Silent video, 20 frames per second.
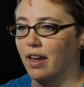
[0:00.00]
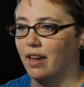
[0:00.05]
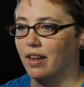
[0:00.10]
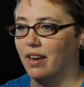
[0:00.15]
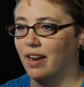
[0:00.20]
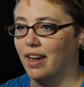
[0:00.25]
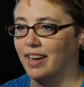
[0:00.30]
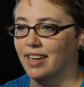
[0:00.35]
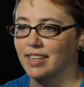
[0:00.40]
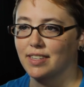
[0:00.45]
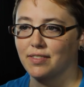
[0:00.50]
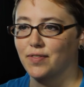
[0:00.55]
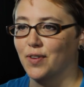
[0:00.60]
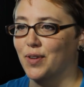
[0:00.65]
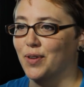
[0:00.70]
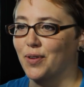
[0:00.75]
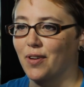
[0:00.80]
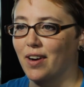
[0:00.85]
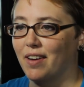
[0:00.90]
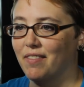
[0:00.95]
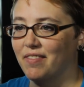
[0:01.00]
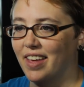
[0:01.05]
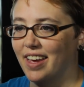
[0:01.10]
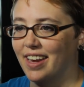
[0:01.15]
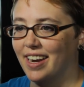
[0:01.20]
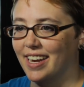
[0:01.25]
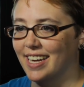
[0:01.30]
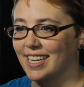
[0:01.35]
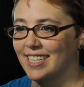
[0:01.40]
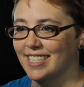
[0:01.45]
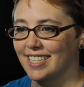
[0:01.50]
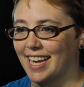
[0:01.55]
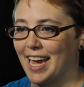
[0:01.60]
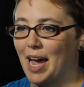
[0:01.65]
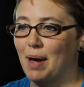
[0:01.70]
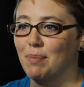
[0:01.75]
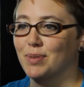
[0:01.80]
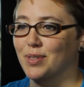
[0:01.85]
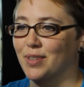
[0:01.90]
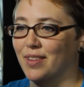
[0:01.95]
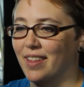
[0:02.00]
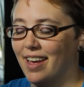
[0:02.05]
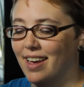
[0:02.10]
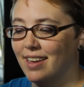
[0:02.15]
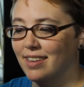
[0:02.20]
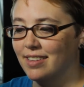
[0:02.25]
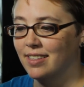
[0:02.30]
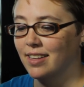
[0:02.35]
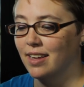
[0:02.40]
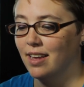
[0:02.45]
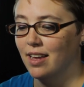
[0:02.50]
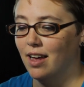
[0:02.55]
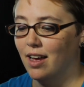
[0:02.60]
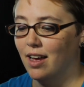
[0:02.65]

and I get to photograph that, I get to capture that.